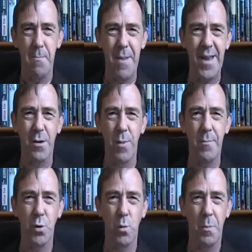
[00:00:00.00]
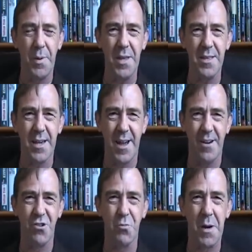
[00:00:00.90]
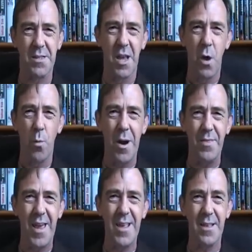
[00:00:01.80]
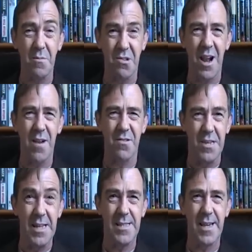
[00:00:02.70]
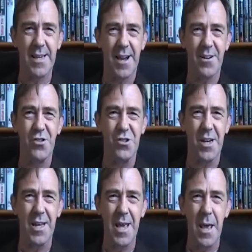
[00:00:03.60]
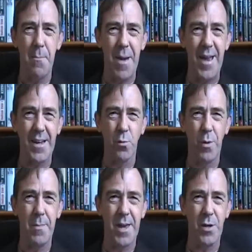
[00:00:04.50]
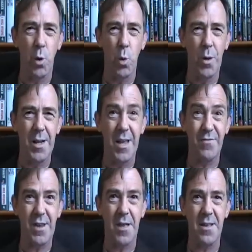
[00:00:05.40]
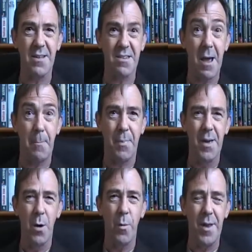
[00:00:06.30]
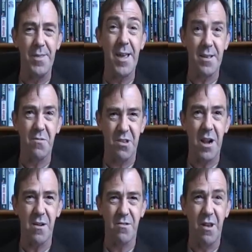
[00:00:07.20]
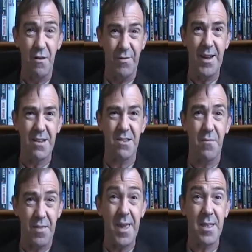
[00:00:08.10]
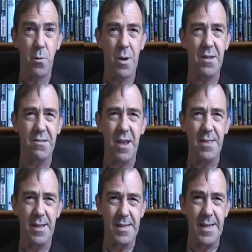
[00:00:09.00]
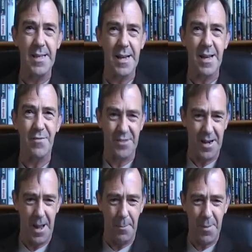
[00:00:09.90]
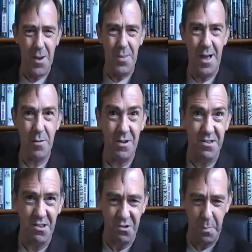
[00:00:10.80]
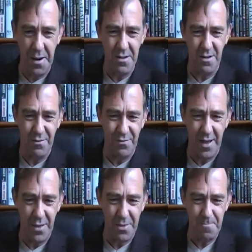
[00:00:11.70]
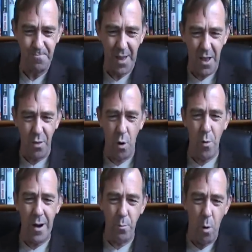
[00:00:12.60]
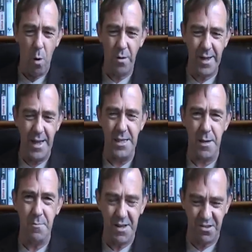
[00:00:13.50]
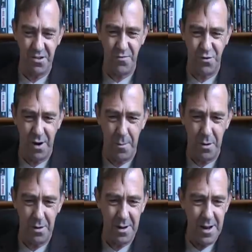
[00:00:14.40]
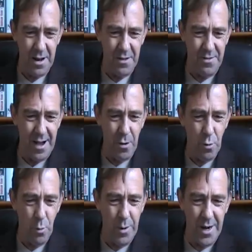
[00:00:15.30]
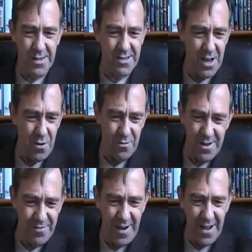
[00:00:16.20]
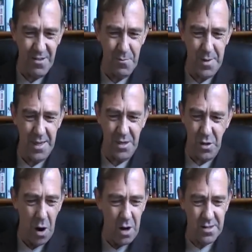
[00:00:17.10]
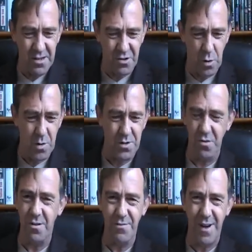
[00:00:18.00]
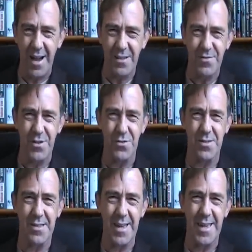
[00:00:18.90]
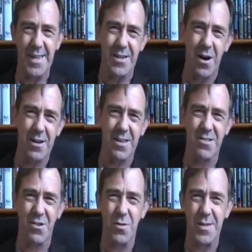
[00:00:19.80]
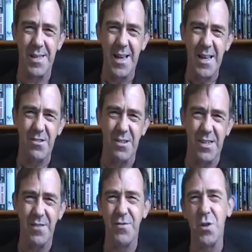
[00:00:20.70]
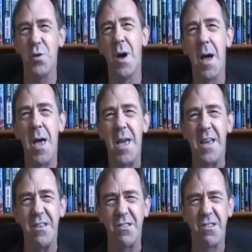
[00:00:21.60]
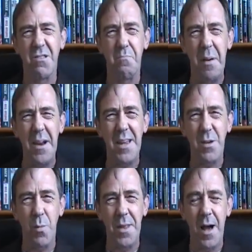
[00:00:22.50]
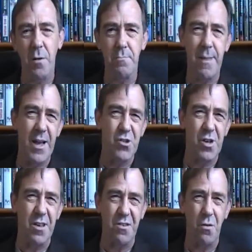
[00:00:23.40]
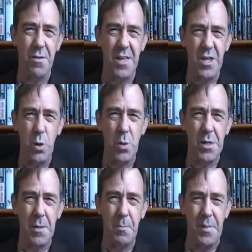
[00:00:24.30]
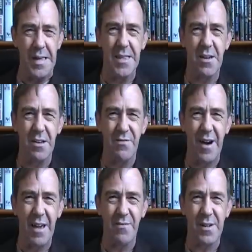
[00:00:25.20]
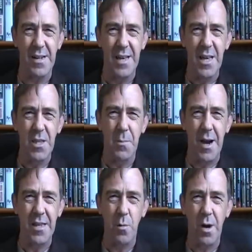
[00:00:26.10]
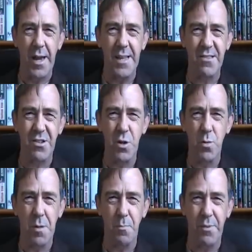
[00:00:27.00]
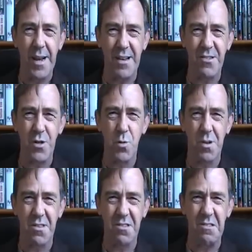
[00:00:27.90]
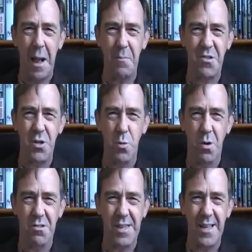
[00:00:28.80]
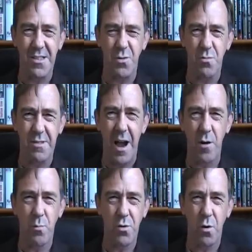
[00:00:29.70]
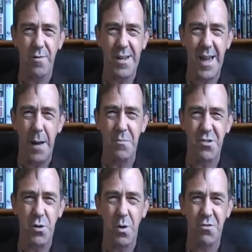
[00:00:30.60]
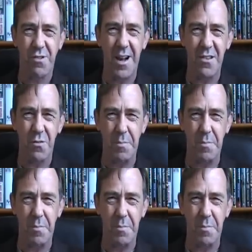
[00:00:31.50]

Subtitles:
Men and women who will be the encouragement when they themselves need the encouraging. Men and women who will lift others up when they themselves feel as if they're the ones that need a lifting up. That is the spirit of faith. Though I walk in the midst of trouble, thou wilt revive me. God is going to revive you today. God is going to give you his Spirit without measure so that you can be the revival. No matter what hits you, what breaks you, what snaps you, what gets you down, what overcomes you, what tries to